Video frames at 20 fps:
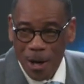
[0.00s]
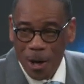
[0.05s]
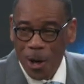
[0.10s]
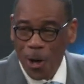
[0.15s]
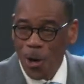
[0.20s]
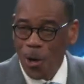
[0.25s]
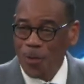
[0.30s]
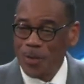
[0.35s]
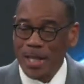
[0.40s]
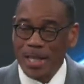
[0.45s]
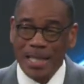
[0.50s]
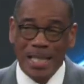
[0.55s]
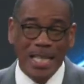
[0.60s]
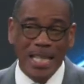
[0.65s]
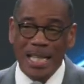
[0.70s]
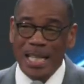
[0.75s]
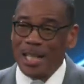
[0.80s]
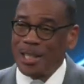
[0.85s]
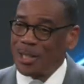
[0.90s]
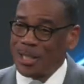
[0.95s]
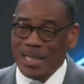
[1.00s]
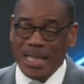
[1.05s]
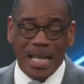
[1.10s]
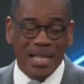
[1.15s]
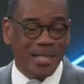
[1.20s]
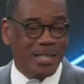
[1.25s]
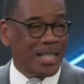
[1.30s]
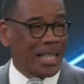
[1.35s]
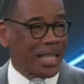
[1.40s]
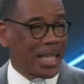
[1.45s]
All that he
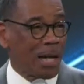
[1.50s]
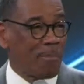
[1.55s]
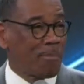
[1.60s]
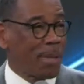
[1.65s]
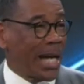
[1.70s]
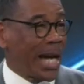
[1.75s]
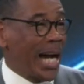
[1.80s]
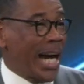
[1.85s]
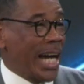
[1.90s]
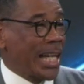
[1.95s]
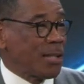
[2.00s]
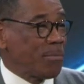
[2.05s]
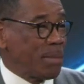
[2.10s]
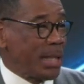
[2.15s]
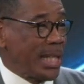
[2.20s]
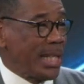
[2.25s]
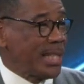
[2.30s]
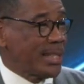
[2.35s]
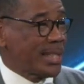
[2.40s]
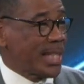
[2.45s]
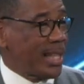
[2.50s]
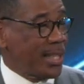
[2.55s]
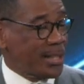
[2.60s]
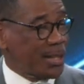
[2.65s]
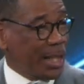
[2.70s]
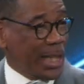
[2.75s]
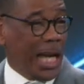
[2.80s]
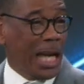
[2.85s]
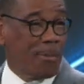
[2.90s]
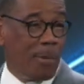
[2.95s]
says that come behind me, says
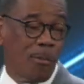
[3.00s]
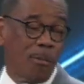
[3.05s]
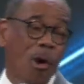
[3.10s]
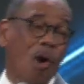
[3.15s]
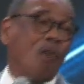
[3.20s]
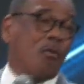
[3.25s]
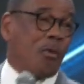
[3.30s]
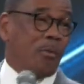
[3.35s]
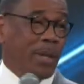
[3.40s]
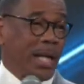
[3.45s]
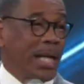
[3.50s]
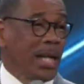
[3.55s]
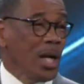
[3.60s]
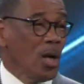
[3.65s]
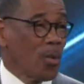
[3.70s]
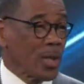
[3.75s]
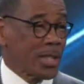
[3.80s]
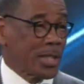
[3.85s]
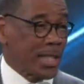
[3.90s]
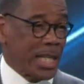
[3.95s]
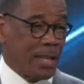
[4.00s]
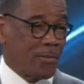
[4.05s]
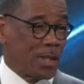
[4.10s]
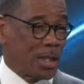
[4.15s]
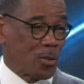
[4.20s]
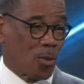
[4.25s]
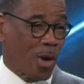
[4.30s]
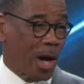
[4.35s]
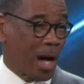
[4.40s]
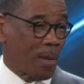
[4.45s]
that came up over me, was thieves
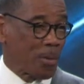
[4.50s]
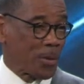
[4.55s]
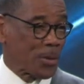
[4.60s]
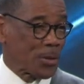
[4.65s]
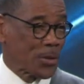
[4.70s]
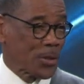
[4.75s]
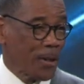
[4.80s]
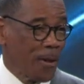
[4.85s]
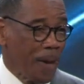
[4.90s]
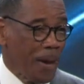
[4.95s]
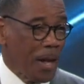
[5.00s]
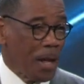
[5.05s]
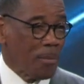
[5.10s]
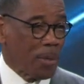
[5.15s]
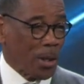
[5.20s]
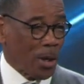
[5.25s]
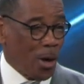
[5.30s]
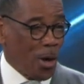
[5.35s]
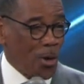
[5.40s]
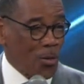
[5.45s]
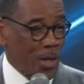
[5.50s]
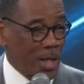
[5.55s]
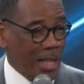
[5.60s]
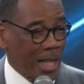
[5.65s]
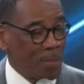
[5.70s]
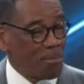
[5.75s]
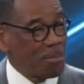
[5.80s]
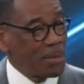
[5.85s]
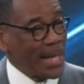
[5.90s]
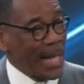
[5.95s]
and robbers. But all that
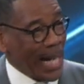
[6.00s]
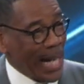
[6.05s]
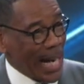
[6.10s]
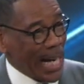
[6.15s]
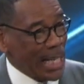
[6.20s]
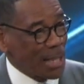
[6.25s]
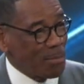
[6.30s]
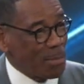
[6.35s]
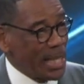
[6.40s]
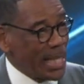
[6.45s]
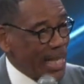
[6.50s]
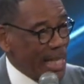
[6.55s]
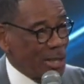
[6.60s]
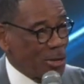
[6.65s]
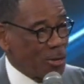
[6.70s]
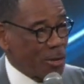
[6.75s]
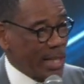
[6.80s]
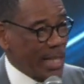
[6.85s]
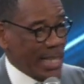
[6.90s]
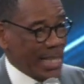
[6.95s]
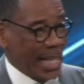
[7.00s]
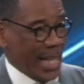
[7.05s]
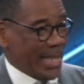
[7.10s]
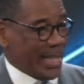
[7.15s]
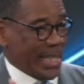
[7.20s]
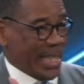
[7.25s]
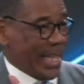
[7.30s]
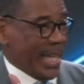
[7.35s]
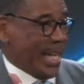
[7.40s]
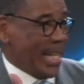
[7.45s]
come behind me enter in
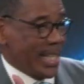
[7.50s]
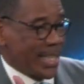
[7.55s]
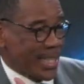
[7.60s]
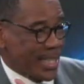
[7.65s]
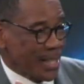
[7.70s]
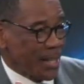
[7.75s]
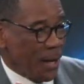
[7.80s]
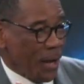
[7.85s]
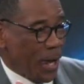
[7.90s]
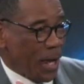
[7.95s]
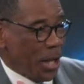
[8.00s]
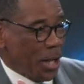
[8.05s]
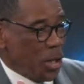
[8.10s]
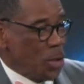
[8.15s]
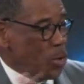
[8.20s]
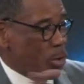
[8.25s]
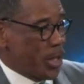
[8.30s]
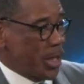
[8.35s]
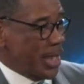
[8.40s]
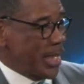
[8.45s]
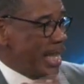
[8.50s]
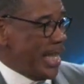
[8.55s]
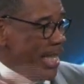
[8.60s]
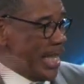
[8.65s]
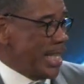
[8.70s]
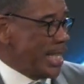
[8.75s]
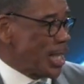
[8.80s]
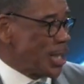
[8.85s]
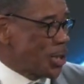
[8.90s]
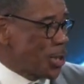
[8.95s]
at the gate. You couldn't get
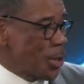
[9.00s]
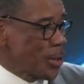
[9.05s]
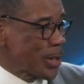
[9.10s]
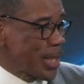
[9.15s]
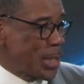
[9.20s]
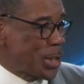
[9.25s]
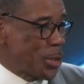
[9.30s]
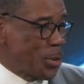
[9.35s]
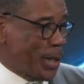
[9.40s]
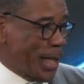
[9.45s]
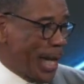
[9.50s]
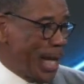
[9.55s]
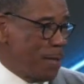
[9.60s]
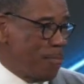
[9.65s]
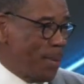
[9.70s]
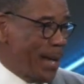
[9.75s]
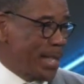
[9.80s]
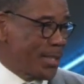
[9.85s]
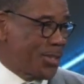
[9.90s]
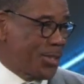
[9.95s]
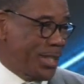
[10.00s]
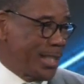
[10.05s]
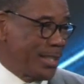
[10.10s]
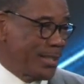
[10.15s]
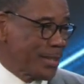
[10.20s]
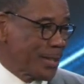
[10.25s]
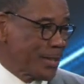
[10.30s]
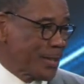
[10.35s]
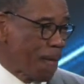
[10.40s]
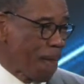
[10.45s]
in the church unless you came past
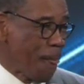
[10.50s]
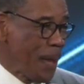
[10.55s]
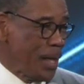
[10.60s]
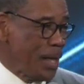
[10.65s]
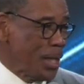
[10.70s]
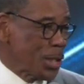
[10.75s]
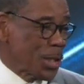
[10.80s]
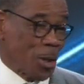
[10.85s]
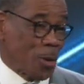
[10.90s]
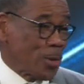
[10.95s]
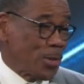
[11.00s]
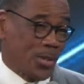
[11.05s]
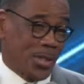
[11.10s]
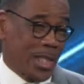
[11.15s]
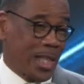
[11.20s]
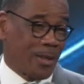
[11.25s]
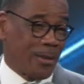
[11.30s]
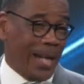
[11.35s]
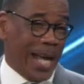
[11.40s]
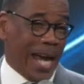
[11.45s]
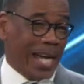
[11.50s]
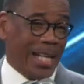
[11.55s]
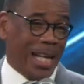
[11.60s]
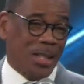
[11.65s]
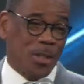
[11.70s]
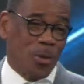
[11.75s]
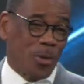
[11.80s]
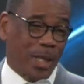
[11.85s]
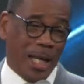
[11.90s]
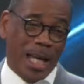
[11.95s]
Jesus. So don't sit there and act
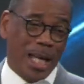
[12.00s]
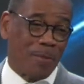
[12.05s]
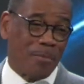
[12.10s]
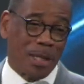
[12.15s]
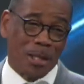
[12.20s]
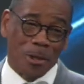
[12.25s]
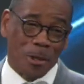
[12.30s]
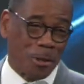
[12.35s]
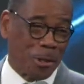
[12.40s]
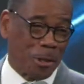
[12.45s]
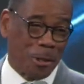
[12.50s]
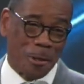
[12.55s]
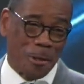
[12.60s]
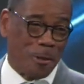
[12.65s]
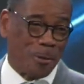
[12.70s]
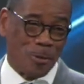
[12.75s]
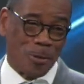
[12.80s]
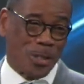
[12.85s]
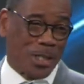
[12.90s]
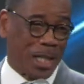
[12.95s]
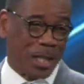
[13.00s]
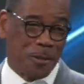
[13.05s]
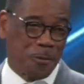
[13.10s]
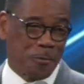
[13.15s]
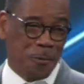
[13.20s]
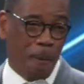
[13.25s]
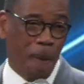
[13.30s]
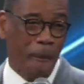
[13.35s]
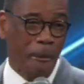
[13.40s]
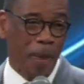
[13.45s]
like you came in on your own
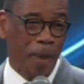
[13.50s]
self.